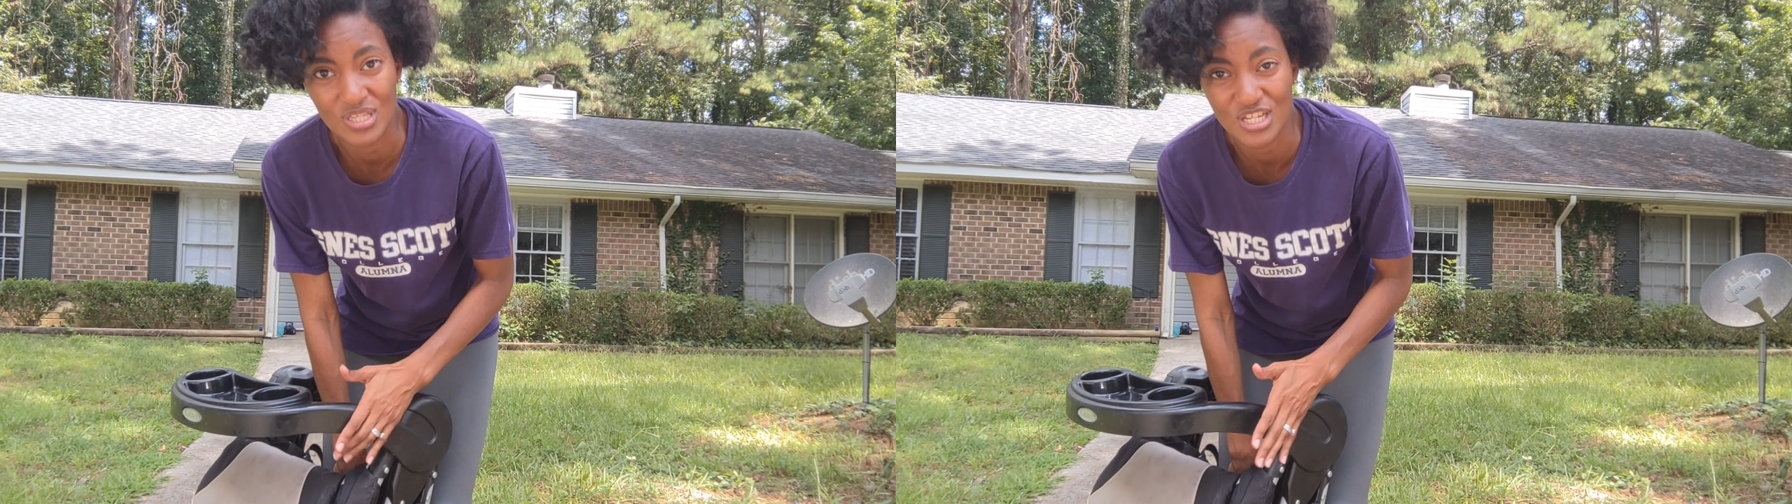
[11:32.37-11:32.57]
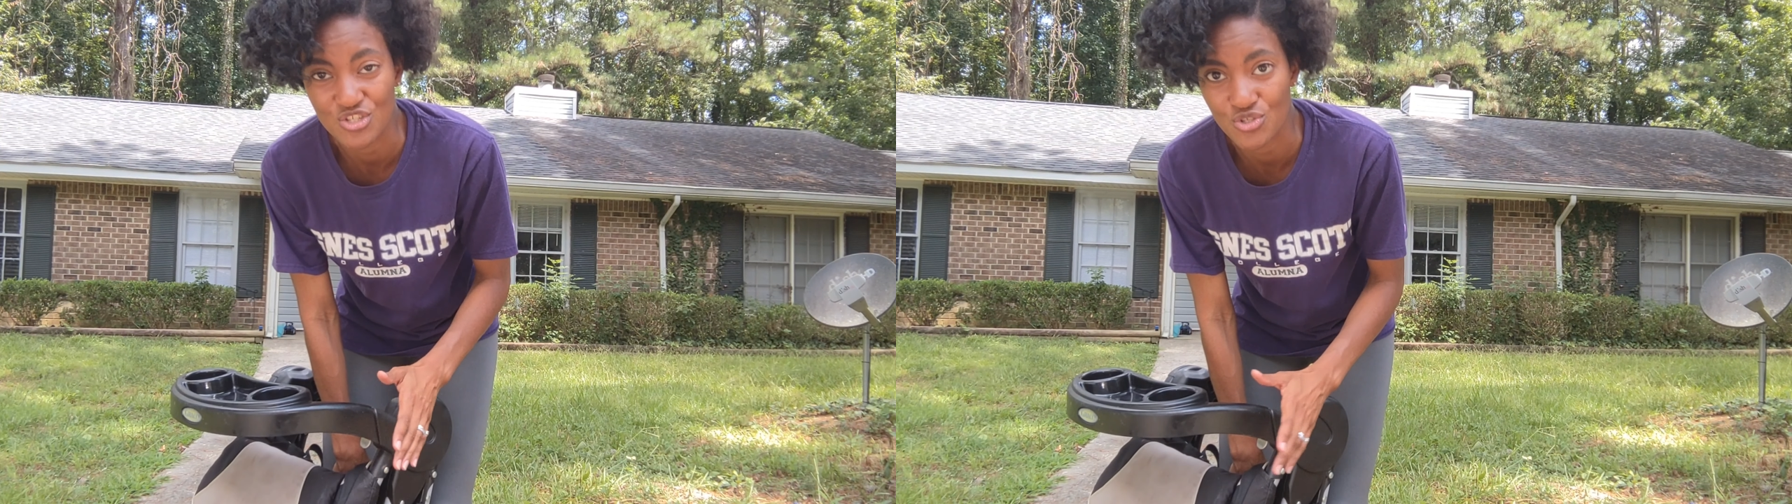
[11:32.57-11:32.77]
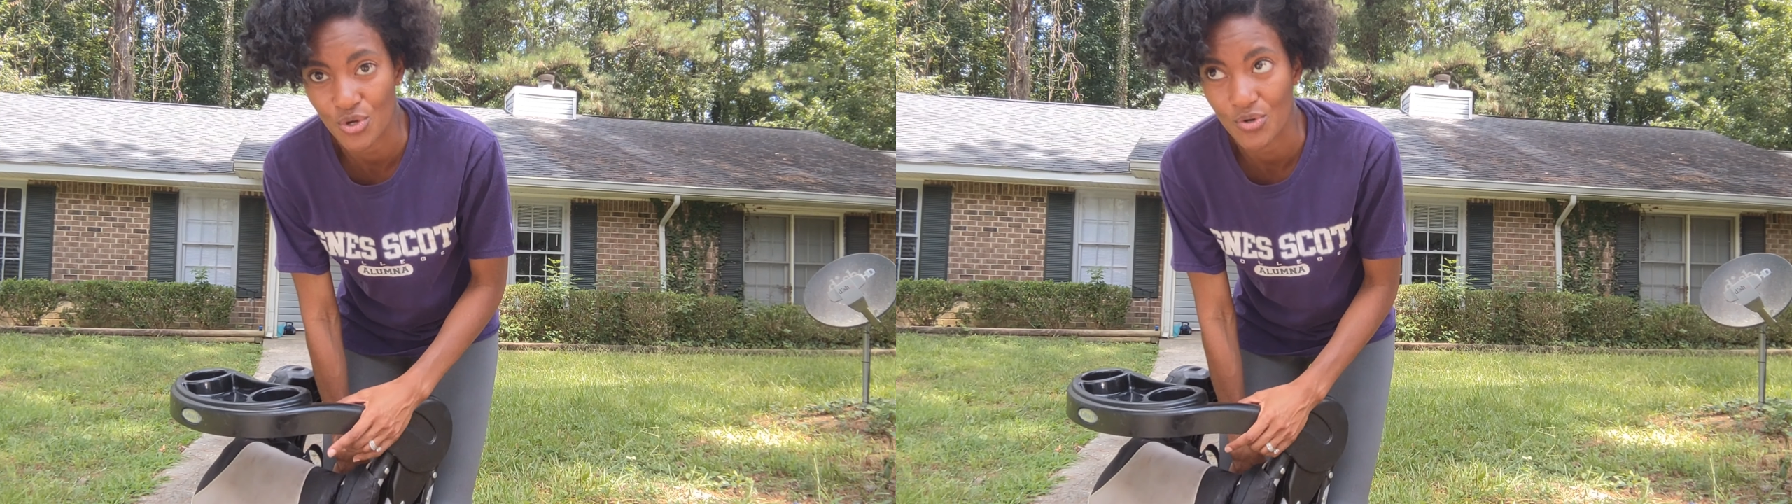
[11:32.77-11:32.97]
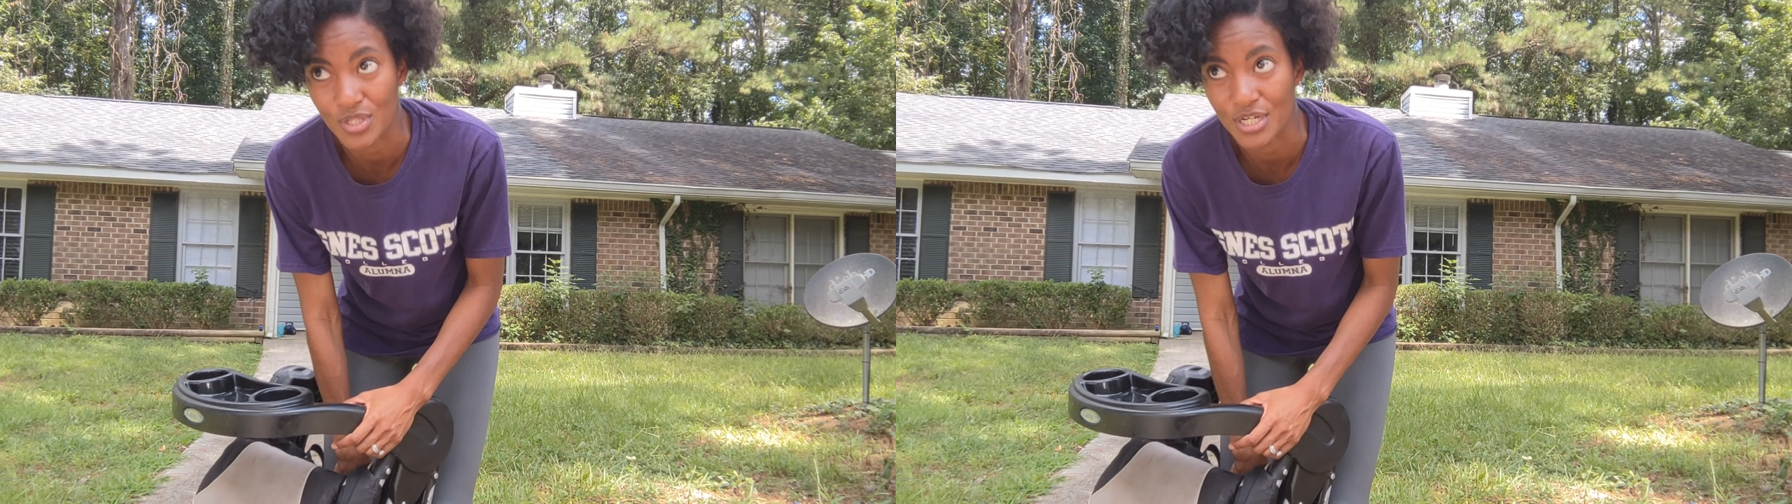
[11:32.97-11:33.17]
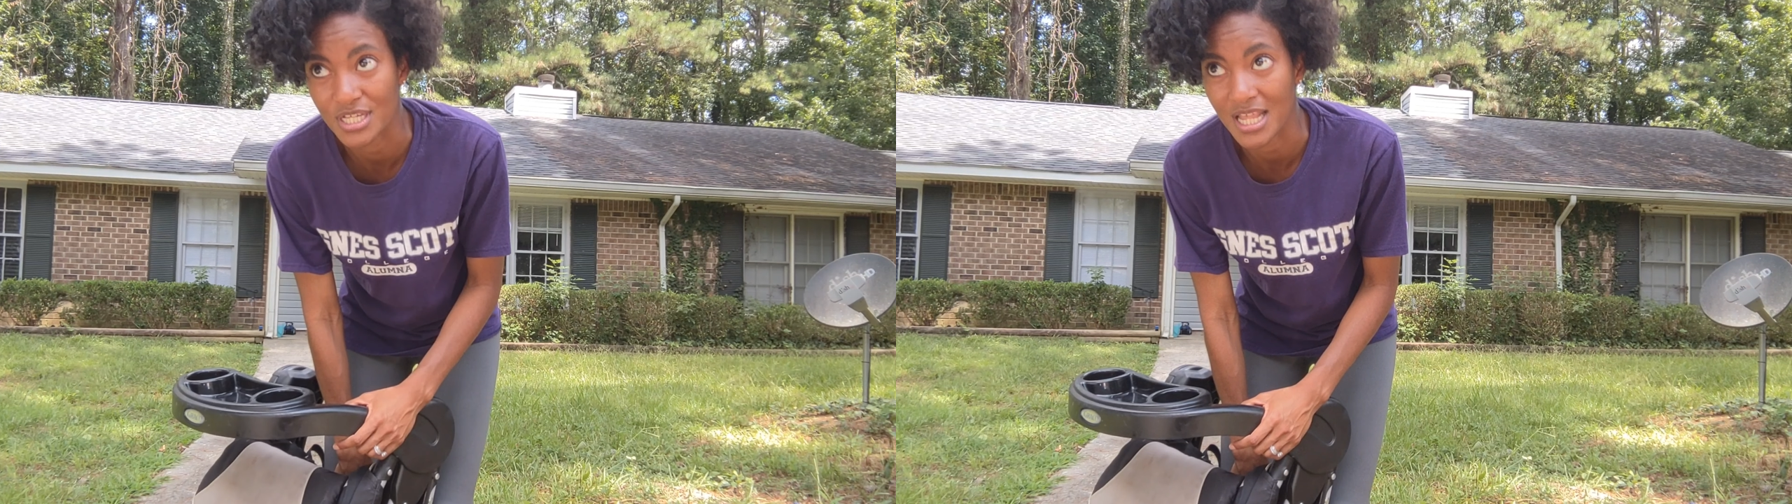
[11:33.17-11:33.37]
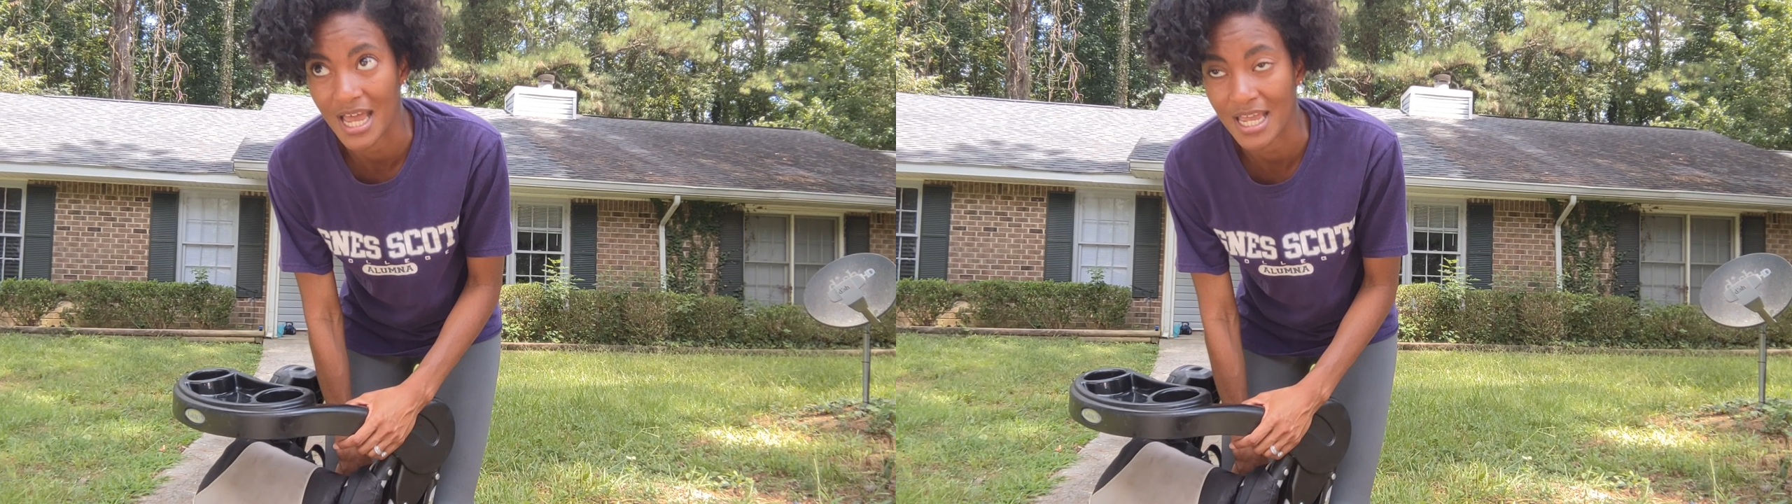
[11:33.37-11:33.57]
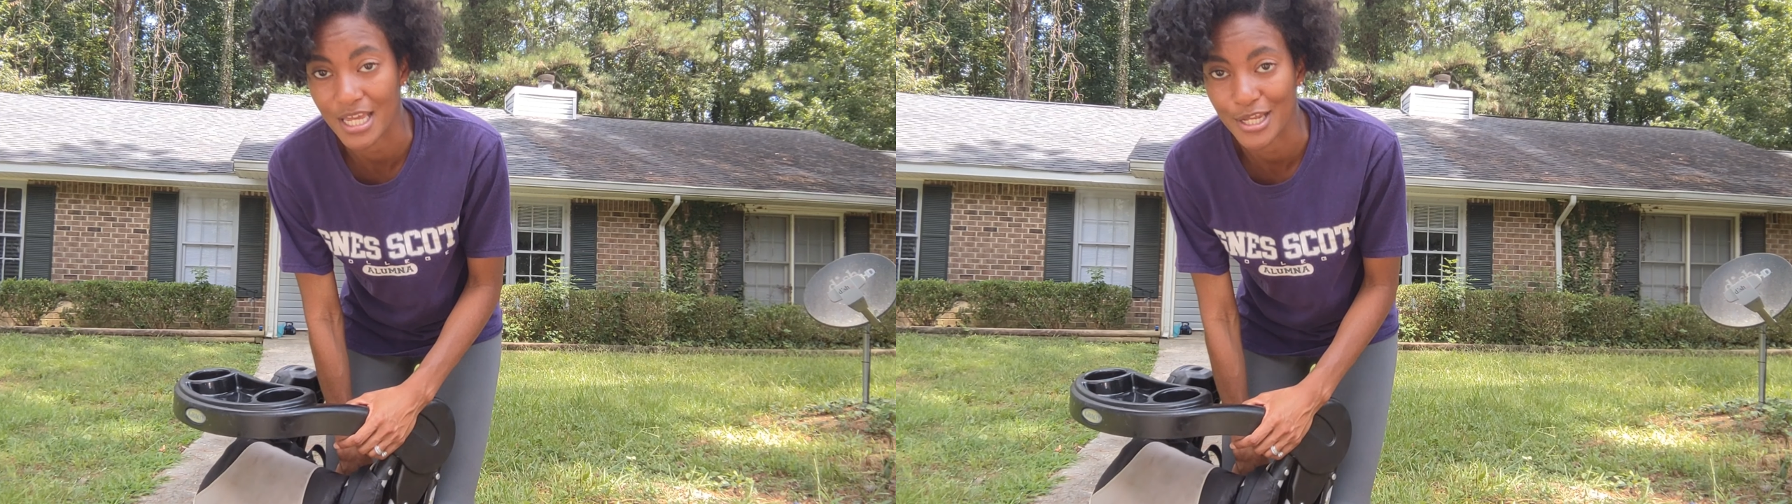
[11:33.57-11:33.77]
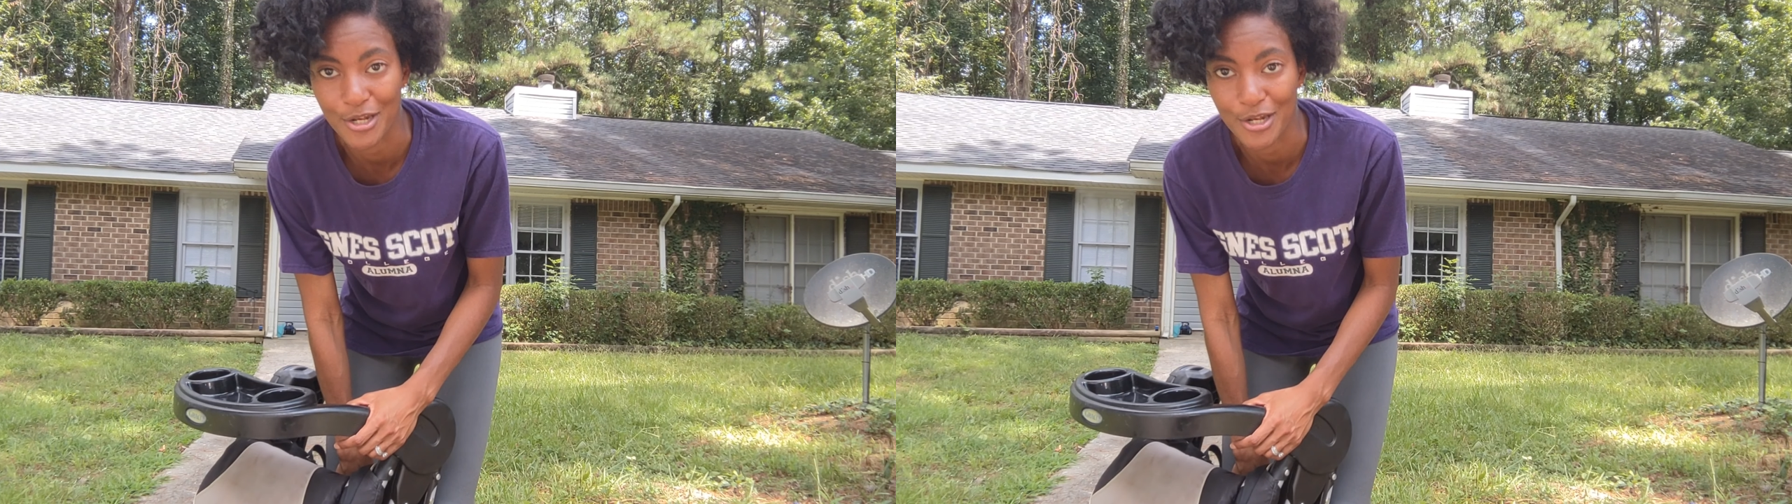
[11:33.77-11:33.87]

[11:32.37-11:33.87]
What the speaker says: this stroller like